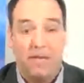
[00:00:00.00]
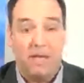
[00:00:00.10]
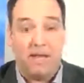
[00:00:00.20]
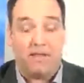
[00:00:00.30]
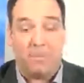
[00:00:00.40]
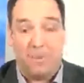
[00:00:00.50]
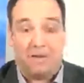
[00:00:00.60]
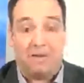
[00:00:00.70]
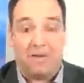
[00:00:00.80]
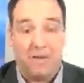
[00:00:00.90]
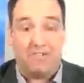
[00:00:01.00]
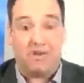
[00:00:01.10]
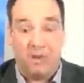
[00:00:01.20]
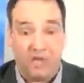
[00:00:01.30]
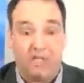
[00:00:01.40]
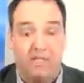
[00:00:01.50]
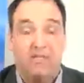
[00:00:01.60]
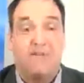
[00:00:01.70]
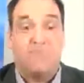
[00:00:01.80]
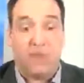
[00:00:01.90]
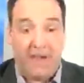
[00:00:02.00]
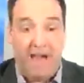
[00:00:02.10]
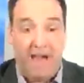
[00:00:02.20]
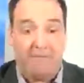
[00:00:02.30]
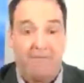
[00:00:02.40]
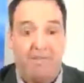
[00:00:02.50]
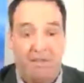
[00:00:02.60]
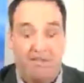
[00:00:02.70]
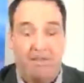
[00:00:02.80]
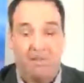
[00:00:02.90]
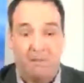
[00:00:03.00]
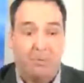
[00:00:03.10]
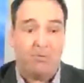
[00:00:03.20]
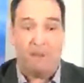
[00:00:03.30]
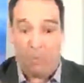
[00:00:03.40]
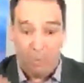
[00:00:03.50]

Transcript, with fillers: And I think my clients are lucky to have the level of support that